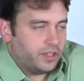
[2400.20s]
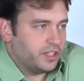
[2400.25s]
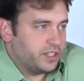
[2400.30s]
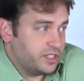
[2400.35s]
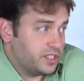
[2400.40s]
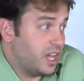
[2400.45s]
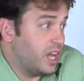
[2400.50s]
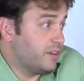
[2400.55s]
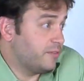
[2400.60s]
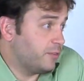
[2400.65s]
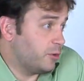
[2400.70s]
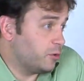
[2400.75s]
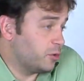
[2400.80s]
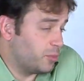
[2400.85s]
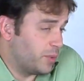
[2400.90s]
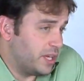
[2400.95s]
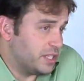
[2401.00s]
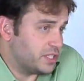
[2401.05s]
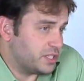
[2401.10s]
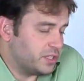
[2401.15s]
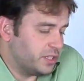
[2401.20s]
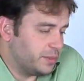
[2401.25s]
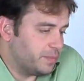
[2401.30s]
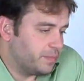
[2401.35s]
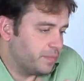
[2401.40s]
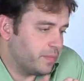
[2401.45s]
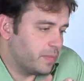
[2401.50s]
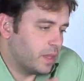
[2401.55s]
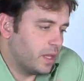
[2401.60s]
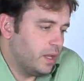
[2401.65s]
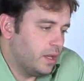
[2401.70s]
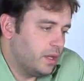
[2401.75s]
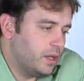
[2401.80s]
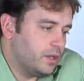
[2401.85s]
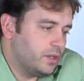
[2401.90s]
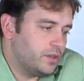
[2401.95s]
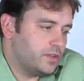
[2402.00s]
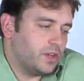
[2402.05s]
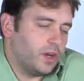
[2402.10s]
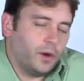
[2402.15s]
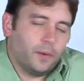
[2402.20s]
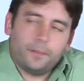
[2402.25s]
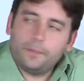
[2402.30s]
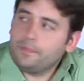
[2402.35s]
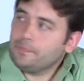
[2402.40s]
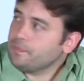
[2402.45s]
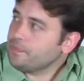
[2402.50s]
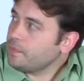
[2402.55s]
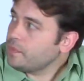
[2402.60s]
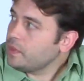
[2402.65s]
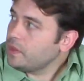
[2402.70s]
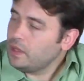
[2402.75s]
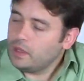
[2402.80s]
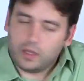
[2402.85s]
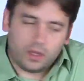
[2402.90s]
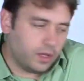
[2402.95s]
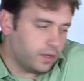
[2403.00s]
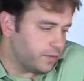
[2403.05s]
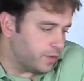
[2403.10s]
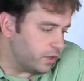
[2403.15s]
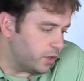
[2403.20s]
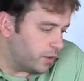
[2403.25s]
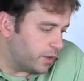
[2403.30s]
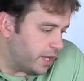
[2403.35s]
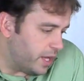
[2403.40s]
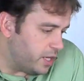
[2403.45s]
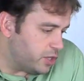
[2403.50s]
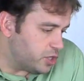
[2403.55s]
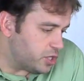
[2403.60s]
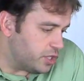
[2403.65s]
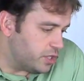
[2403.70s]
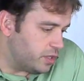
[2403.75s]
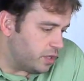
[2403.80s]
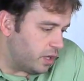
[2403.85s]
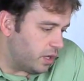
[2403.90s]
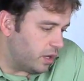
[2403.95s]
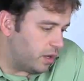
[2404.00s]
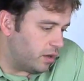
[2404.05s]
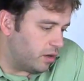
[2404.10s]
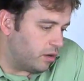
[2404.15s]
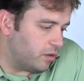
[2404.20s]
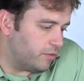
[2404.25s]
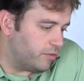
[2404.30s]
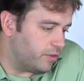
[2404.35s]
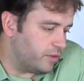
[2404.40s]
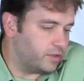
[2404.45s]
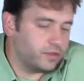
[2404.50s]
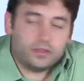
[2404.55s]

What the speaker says: the design folder, basically. So the location of